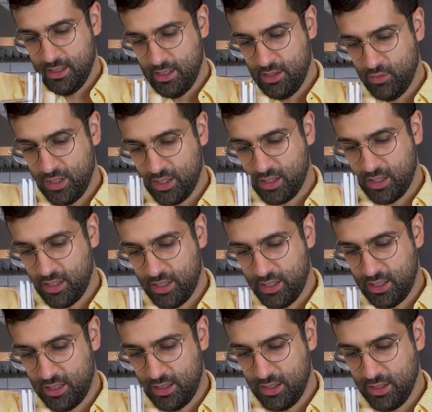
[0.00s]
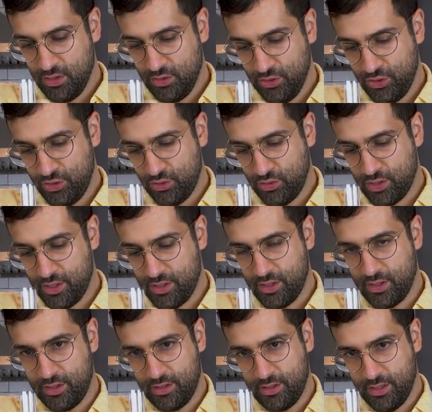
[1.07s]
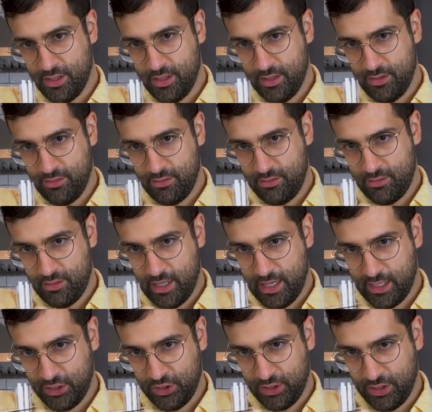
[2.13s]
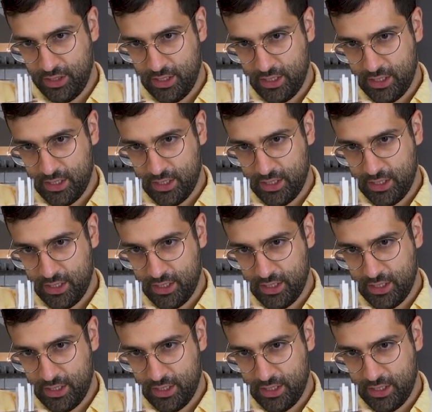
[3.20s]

Then I want to cut it a little shorter than it actually